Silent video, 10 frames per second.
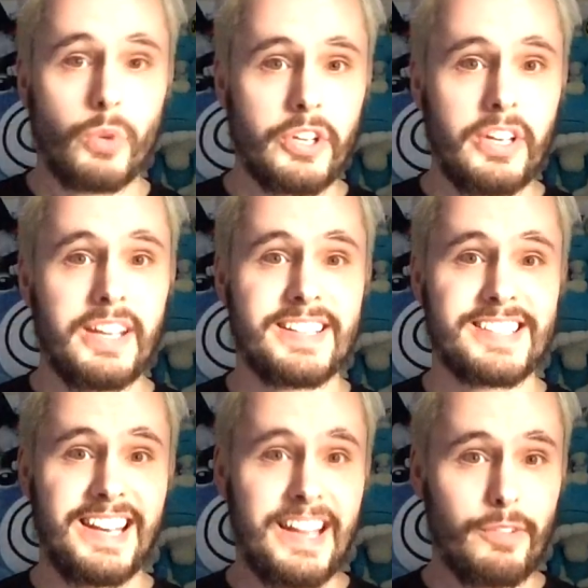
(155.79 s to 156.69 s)
what you need
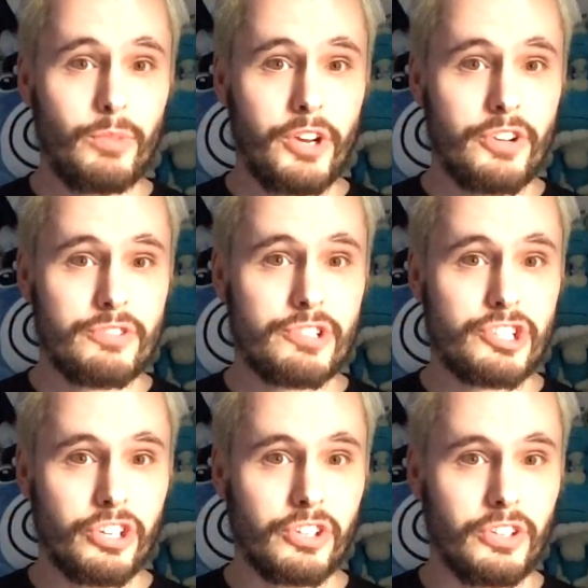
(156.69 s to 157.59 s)
is a level 100
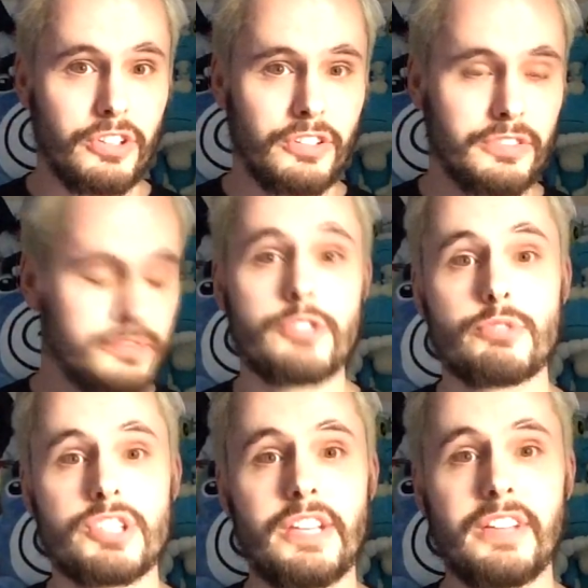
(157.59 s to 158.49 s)
Shuckle that's
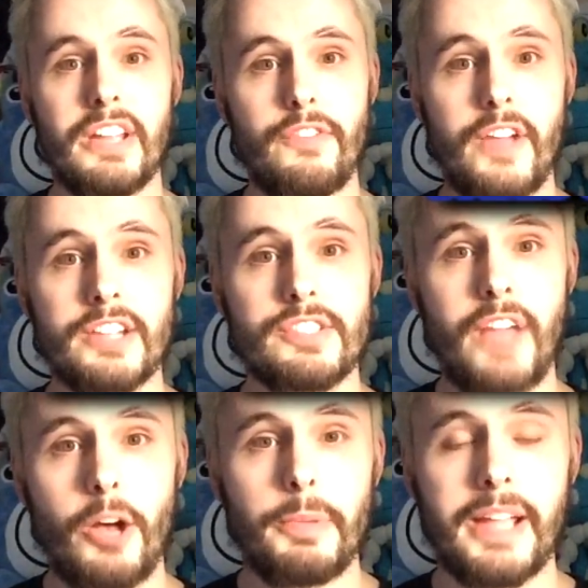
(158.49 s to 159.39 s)
receiving the effects of
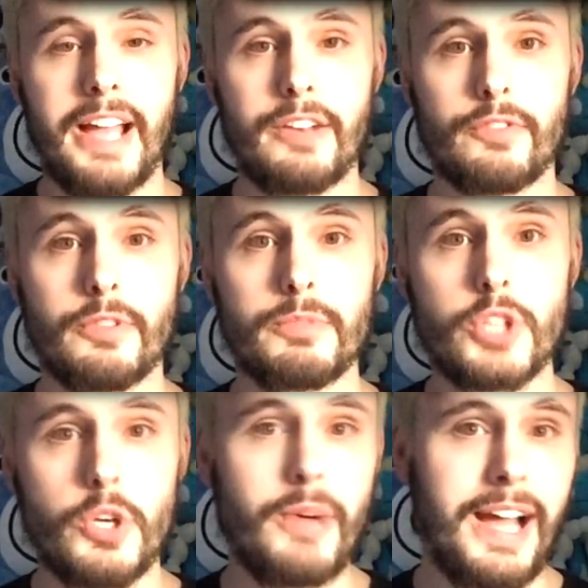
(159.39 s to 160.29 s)
Helping Hand from
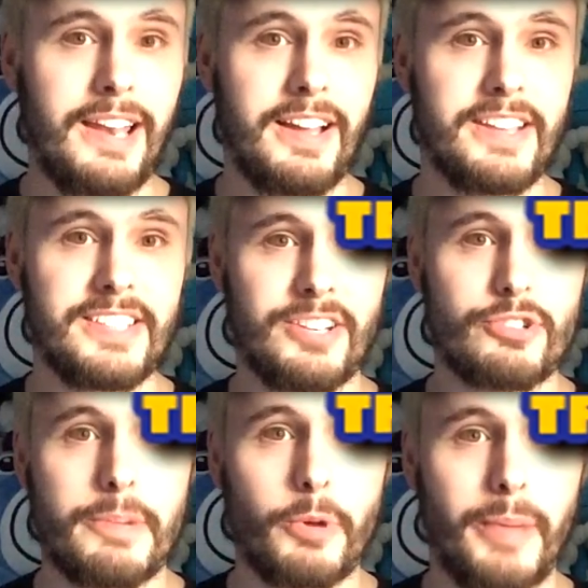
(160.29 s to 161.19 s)
2 allies in a
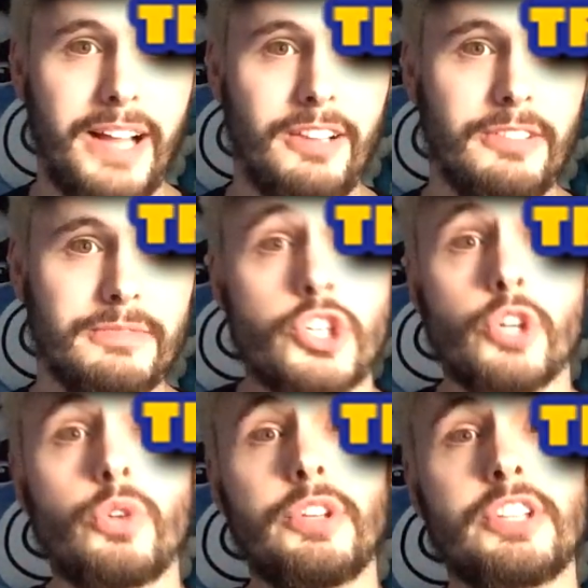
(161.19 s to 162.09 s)
triple battle.
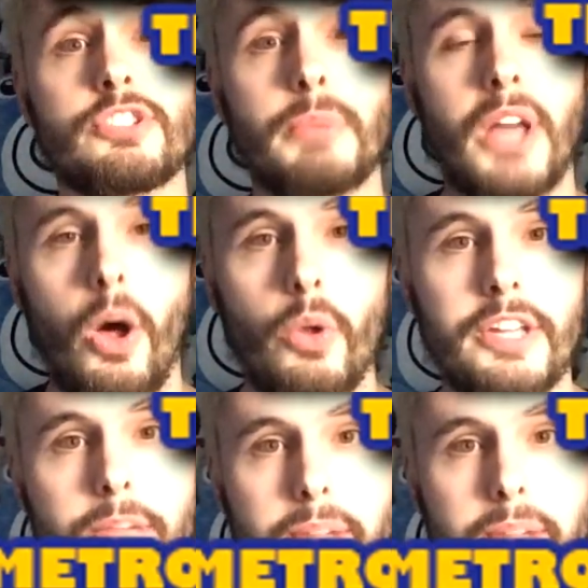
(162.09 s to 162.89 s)
Shuckle needs to be holding a